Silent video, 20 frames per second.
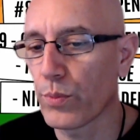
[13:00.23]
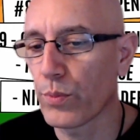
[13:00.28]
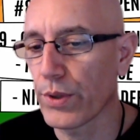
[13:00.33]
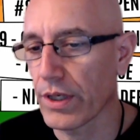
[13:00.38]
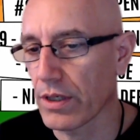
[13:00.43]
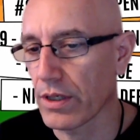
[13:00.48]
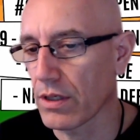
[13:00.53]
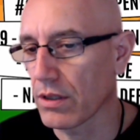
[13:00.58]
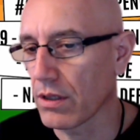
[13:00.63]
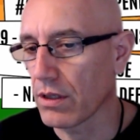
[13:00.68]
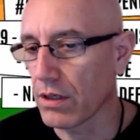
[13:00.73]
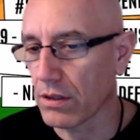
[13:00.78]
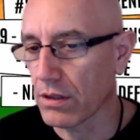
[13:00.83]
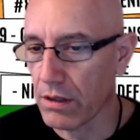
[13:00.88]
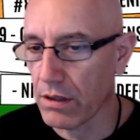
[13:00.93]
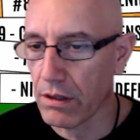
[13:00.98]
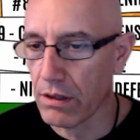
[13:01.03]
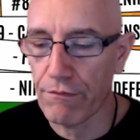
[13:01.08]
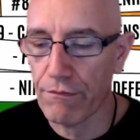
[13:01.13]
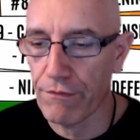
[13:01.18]
a lot
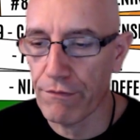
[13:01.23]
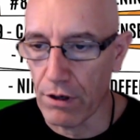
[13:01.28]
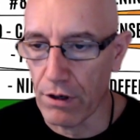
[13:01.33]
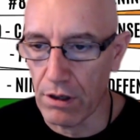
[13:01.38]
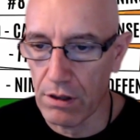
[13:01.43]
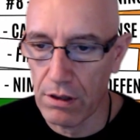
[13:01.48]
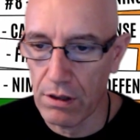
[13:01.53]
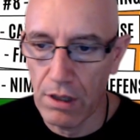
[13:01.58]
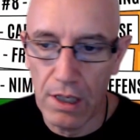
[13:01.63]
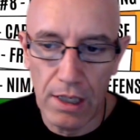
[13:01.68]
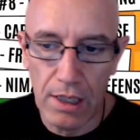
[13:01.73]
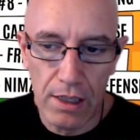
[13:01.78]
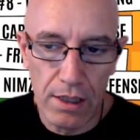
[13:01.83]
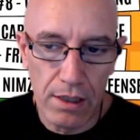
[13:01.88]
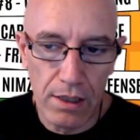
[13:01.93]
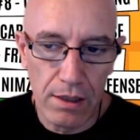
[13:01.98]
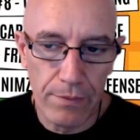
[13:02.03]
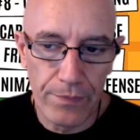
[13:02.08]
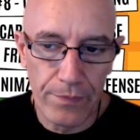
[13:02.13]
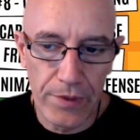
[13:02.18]
d4,
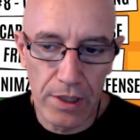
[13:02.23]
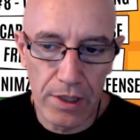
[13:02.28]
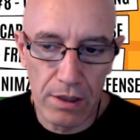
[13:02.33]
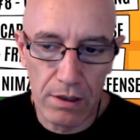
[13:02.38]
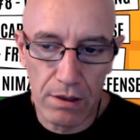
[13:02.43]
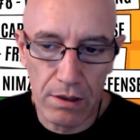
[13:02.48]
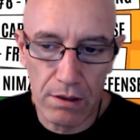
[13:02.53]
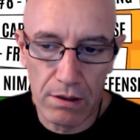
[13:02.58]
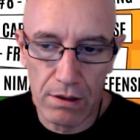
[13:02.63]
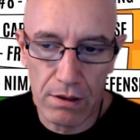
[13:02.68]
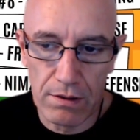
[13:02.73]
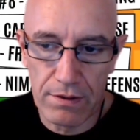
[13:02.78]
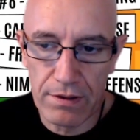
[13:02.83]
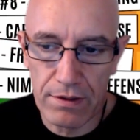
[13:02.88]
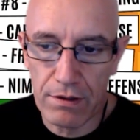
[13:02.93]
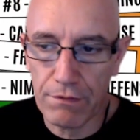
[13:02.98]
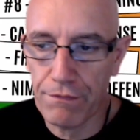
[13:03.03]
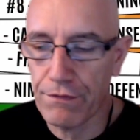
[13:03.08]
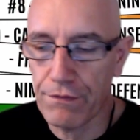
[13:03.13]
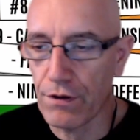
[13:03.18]

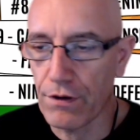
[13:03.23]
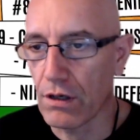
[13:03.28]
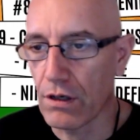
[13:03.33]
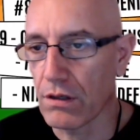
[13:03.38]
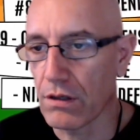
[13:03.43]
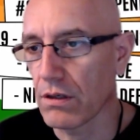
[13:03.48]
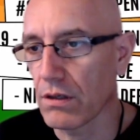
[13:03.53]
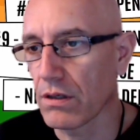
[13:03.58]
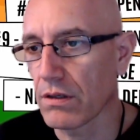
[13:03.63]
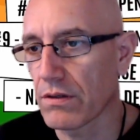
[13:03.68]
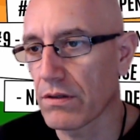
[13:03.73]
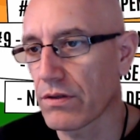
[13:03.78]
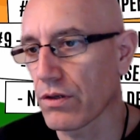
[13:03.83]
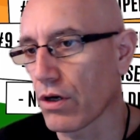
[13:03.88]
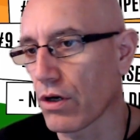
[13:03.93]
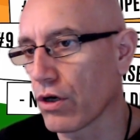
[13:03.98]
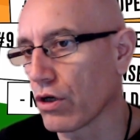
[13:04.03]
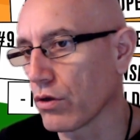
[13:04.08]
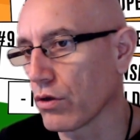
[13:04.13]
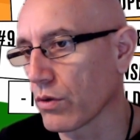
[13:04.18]
c4 it's
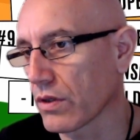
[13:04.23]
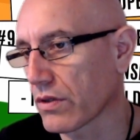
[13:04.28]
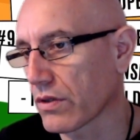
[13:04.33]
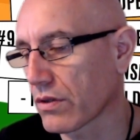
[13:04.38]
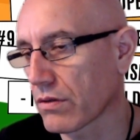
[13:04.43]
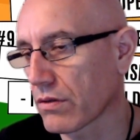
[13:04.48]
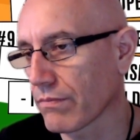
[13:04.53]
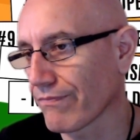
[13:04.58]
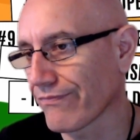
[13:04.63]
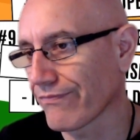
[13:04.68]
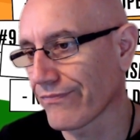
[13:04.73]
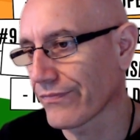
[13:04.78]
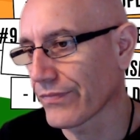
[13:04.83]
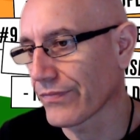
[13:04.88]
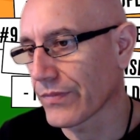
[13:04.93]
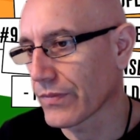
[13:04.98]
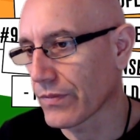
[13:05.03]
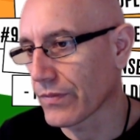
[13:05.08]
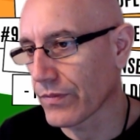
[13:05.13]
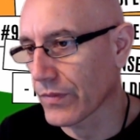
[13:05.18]
always
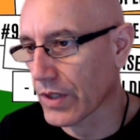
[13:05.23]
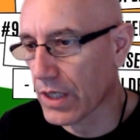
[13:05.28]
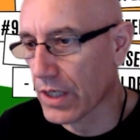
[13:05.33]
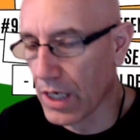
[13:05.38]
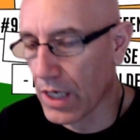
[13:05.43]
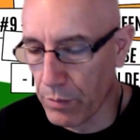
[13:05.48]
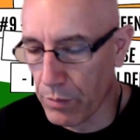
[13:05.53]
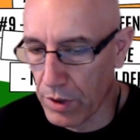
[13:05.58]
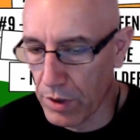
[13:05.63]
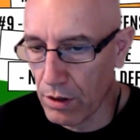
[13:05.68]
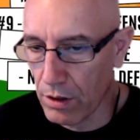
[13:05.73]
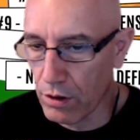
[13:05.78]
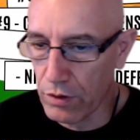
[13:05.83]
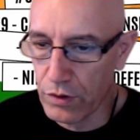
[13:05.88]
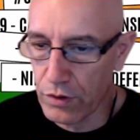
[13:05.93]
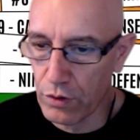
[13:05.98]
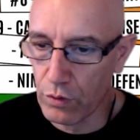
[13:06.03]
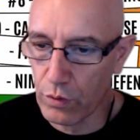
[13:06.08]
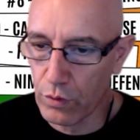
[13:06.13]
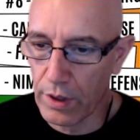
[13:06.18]
coming
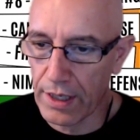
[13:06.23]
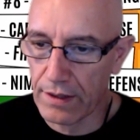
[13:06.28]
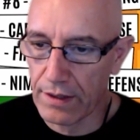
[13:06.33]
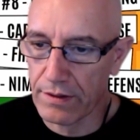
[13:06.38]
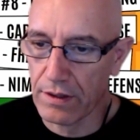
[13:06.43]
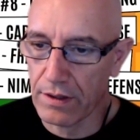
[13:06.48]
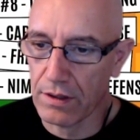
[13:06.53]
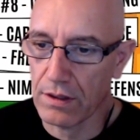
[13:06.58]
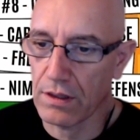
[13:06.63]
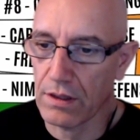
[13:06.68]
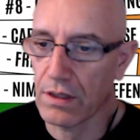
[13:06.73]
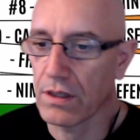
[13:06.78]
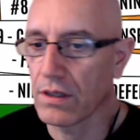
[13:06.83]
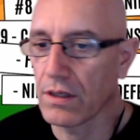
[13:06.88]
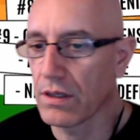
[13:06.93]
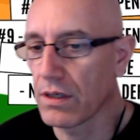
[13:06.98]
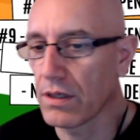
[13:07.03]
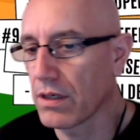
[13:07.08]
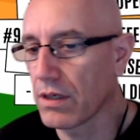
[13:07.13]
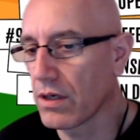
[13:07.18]
also as
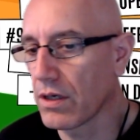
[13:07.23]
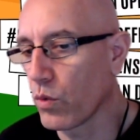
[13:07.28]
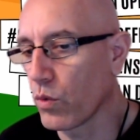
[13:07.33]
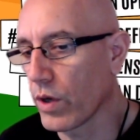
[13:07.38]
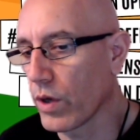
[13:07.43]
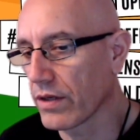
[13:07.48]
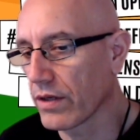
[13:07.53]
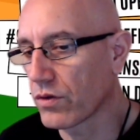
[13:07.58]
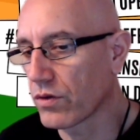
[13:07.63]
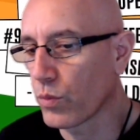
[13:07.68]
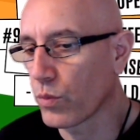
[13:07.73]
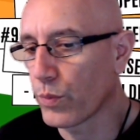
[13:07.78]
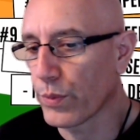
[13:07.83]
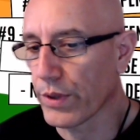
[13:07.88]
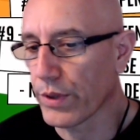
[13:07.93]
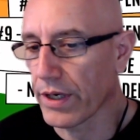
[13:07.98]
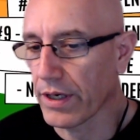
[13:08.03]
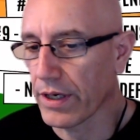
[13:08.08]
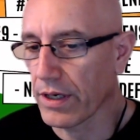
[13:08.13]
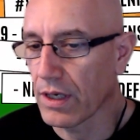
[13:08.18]
a way to
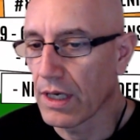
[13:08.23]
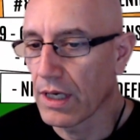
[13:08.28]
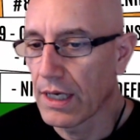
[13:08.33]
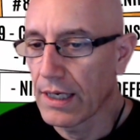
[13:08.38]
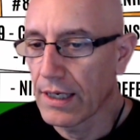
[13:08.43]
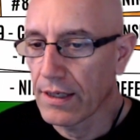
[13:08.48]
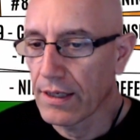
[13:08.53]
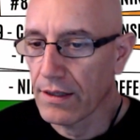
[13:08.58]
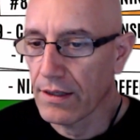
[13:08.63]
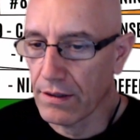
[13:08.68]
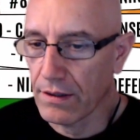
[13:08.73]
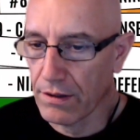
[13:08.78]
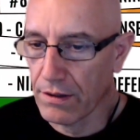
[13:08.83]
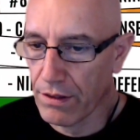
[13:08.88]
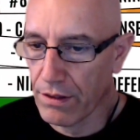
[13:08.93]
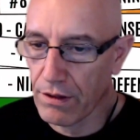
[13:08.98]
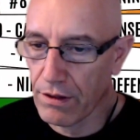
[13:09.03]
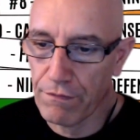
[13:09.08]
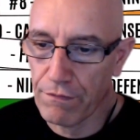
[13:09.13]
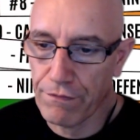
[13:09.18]
play
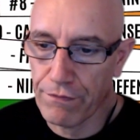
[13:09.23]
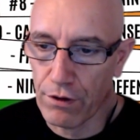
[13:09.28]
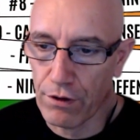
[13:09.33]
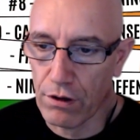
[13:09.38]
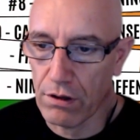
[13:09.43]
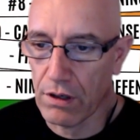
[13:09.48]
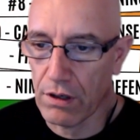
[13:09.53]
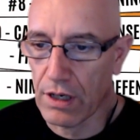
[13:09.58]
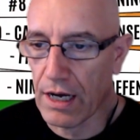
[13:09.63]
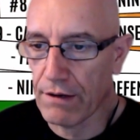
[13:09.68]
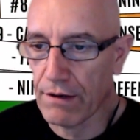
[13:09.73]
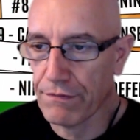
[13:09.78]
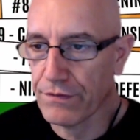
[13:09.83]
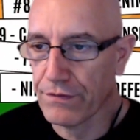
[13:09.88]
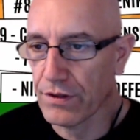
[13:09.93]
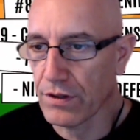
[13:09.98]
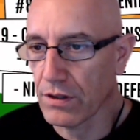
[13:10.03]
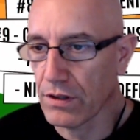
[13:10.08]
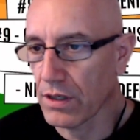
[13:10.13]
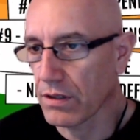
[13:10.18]
d4
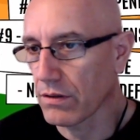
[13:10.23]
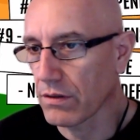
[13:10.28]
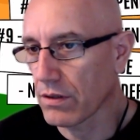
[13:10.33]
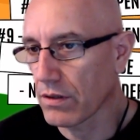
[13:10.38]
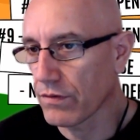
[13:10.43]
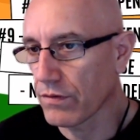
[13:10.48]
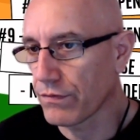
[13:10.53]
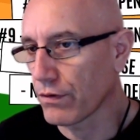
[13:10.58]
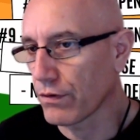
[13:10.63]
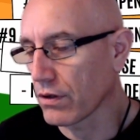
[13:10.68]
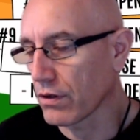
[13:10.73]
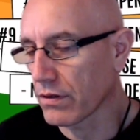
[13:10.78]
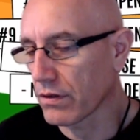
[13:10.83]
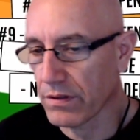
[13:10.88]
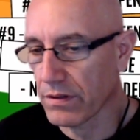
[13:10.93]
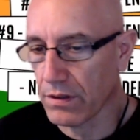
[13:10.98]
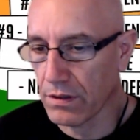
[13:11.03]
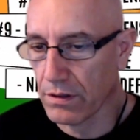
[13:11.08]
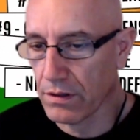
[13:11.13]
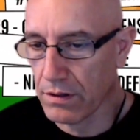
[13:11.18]
after and avoid
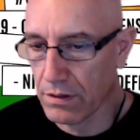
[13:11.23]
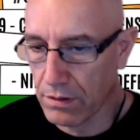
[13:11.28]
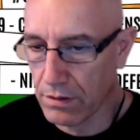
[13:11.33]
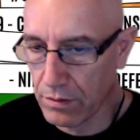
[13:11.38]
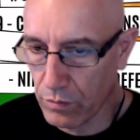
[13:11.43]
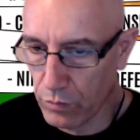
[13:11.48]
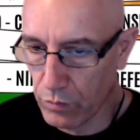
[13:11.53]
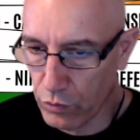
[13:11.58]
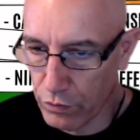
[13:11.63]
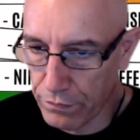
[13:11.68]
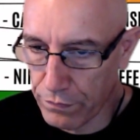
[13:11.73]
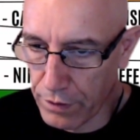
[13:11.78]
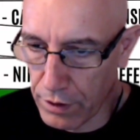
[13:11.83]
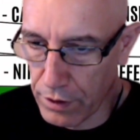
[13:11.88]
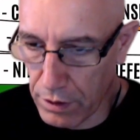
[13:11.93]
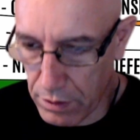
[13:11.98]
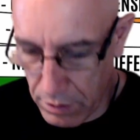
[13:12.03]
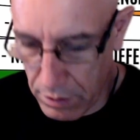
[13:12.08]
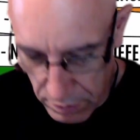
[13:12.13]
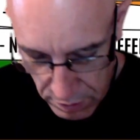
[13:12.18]
certain move
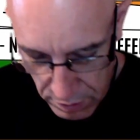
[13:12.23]
orders.